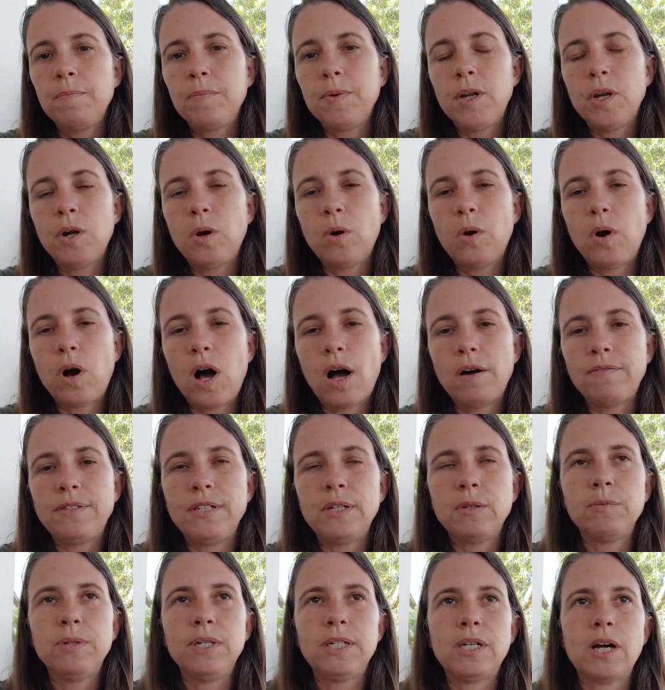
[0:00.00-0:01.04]
You know,
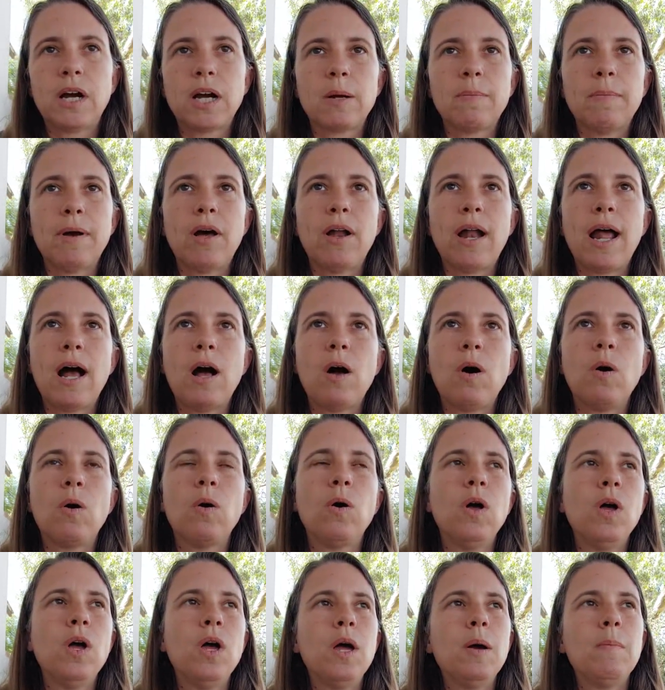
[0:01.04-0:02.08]
often we talk about
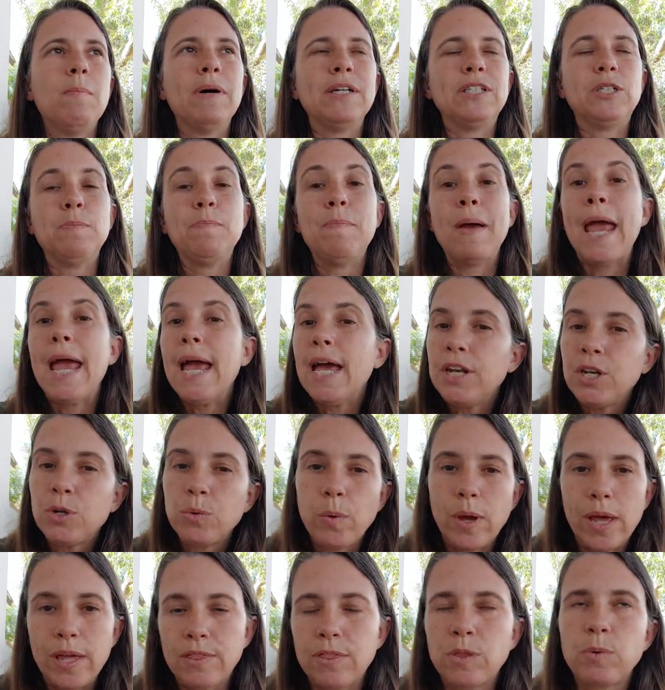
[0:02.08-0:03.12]
how much
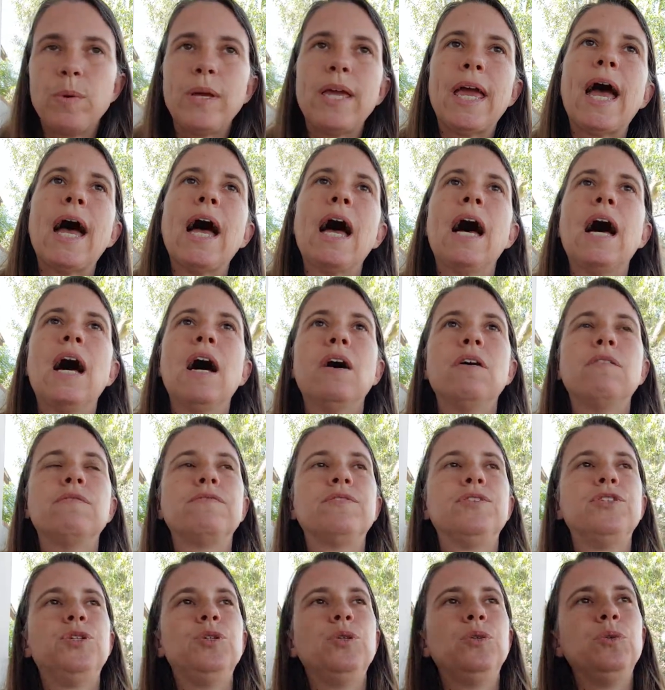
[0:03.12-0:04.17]
bandwidth we
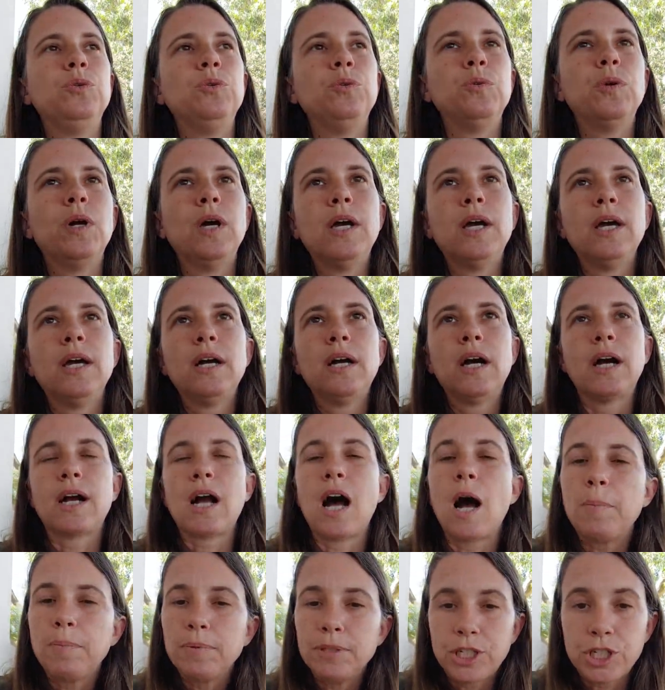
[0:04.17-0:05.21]
have to
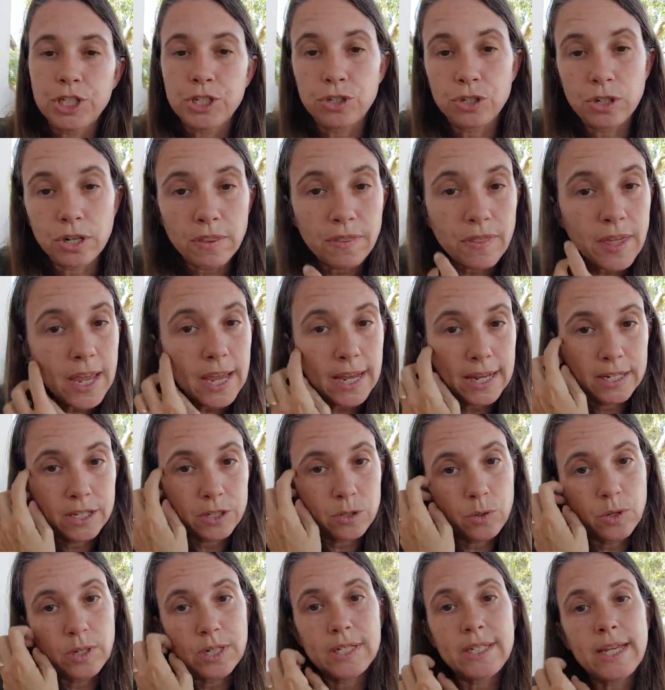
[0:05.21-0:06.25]
accomplish certain
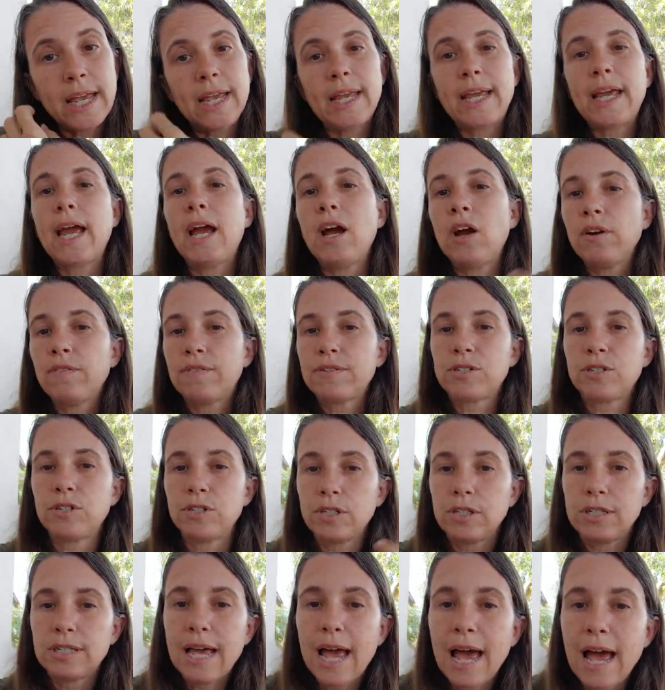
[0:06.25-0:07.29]
things or to take care of
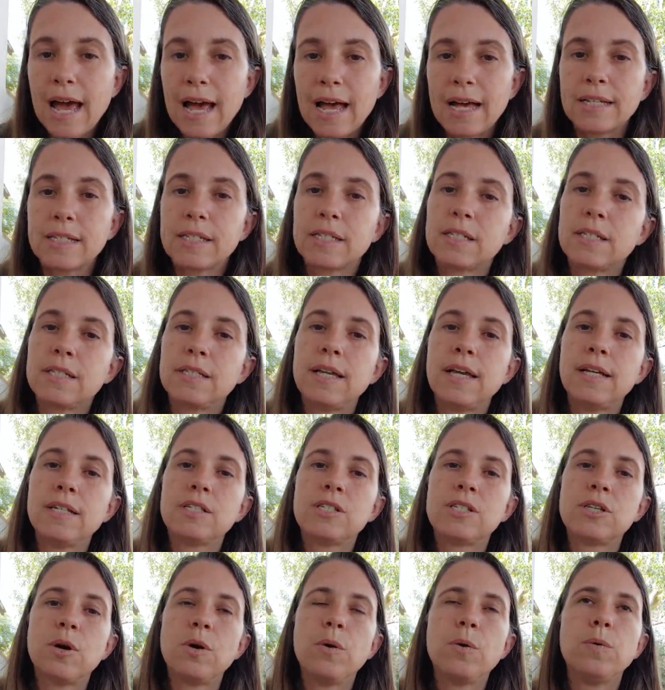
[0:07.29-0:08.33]
certain tasks.
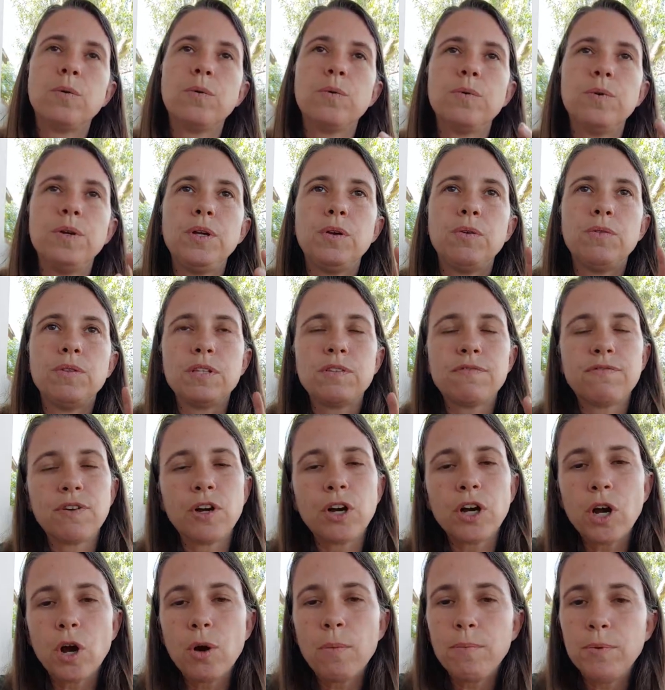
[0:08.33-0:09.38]
And so, you know, this
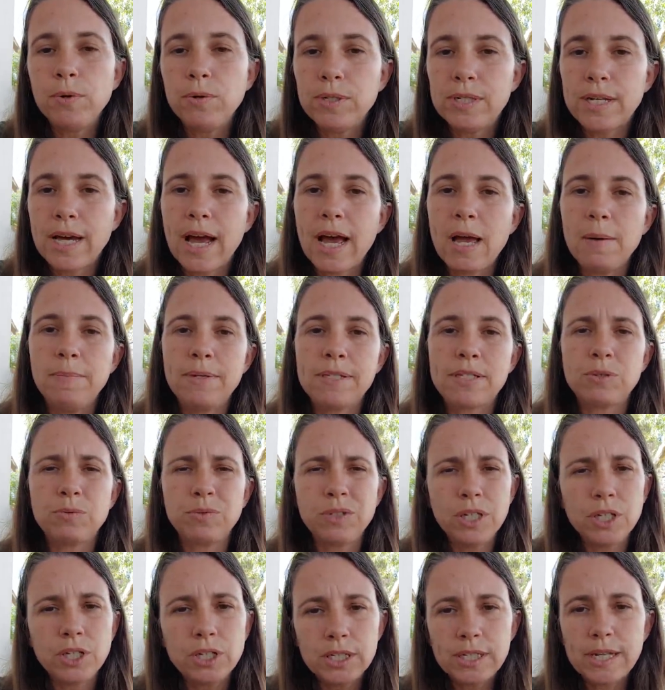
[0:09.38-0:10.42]
Virgo moon time is a
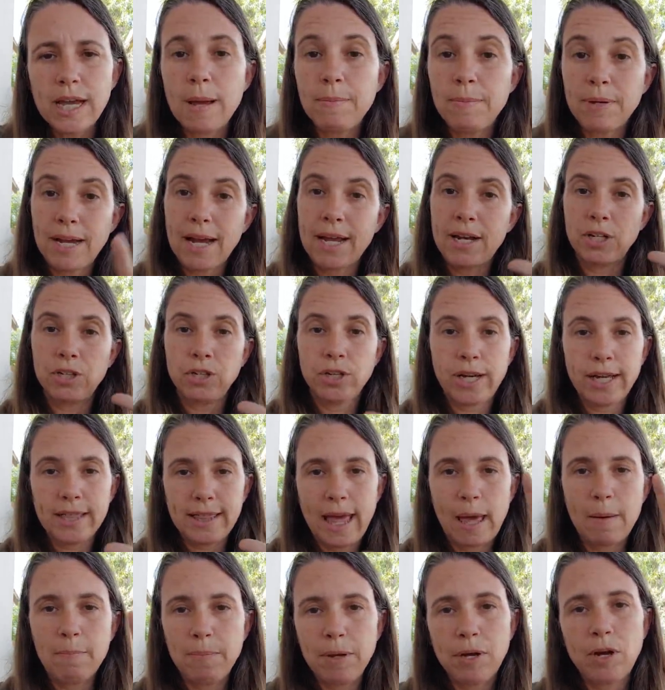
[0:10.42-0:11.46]
really good time to kind of look at
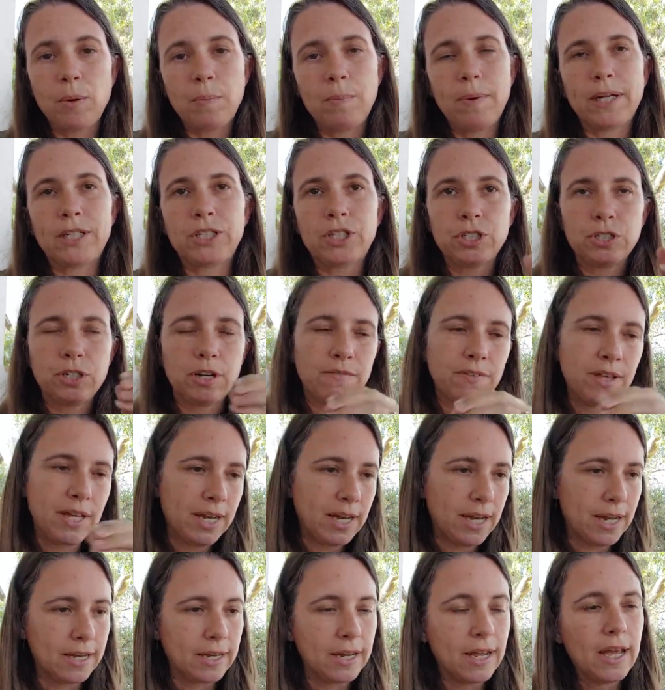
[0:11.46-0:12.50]
that bigger picture of
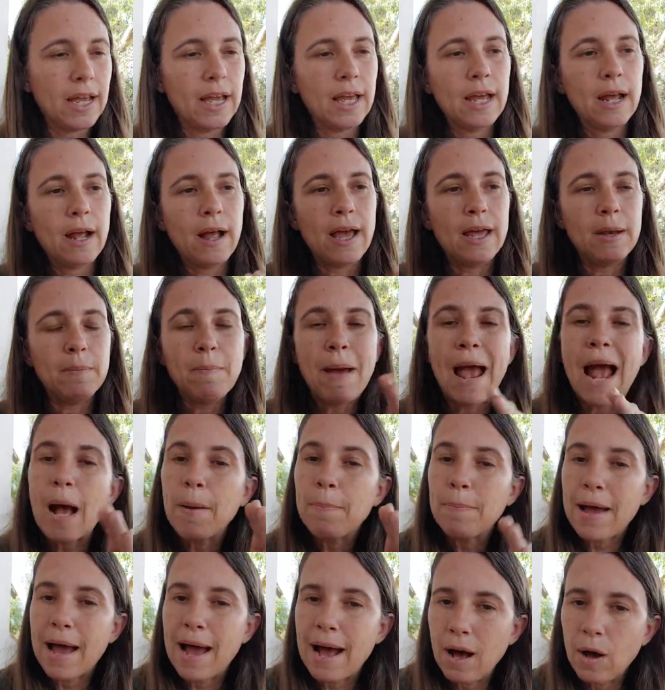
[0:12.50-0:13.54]
it and
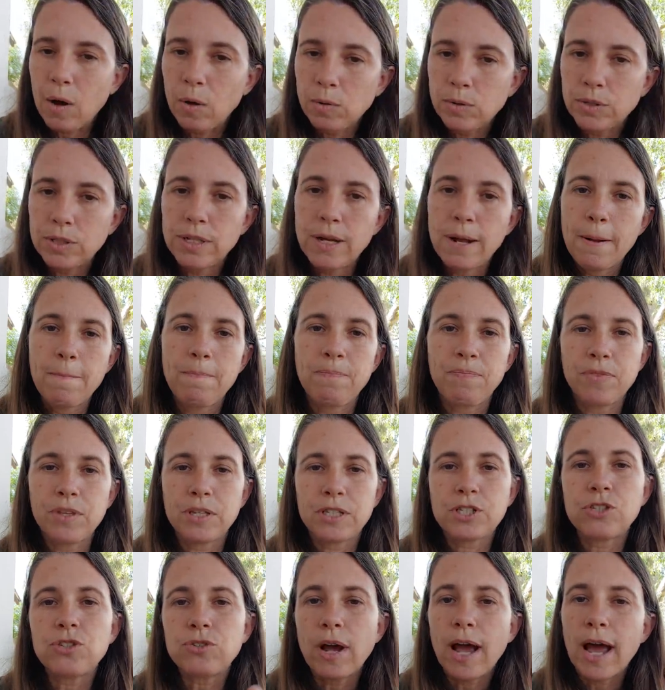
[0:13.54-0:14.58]
map out
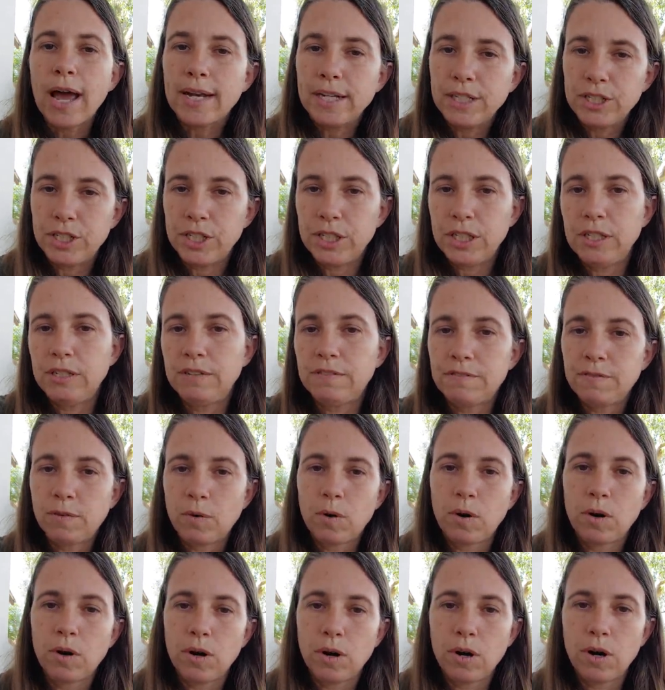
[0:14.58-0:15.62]
the strategy
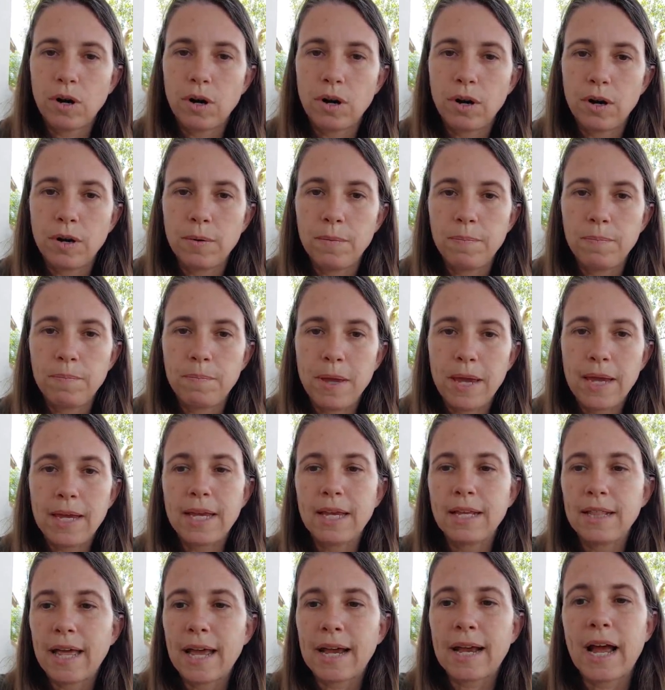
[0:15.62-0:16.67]
for
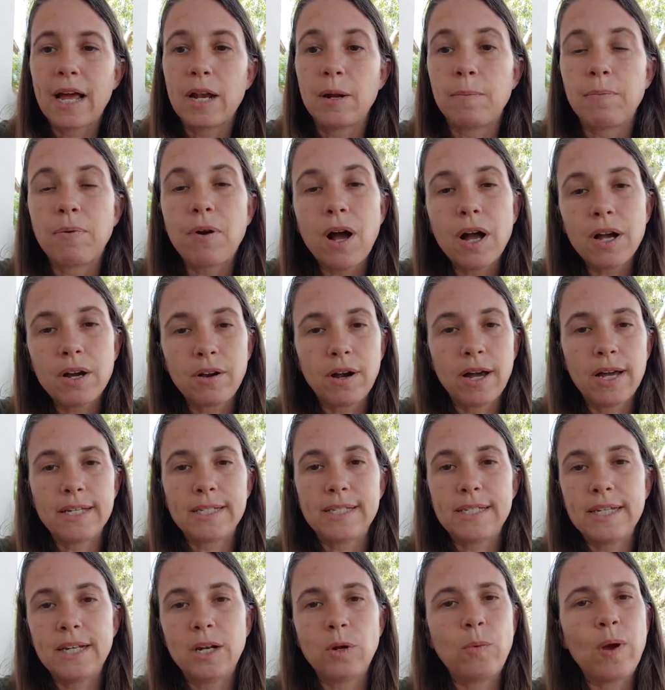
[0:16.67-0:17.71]
making that kind of
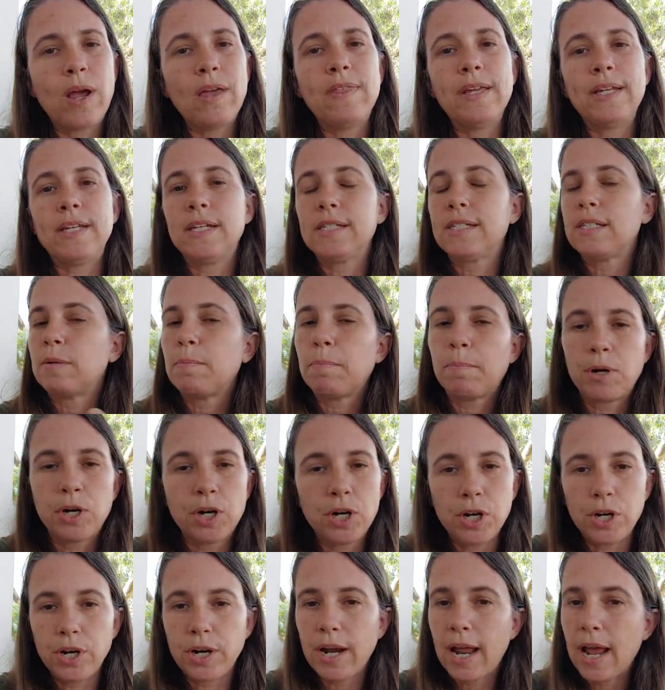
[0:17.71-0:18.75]
progress in a way that doesn't
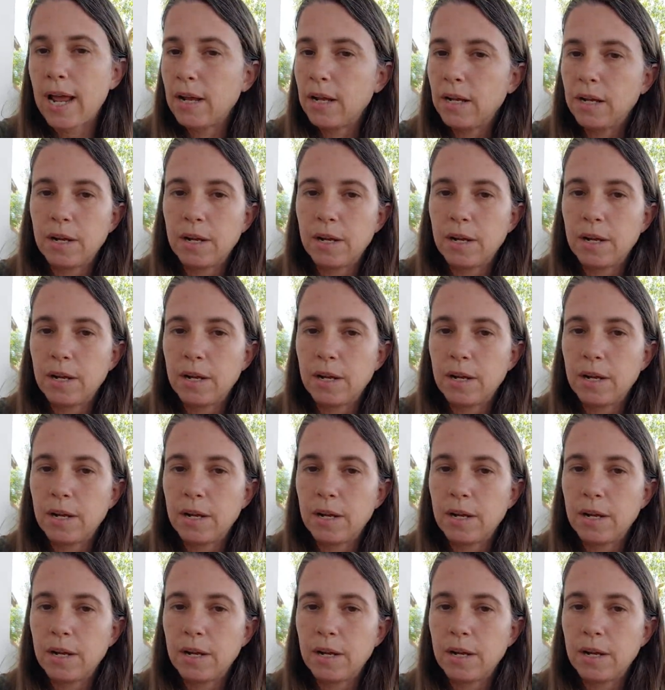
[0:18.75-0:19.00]
burn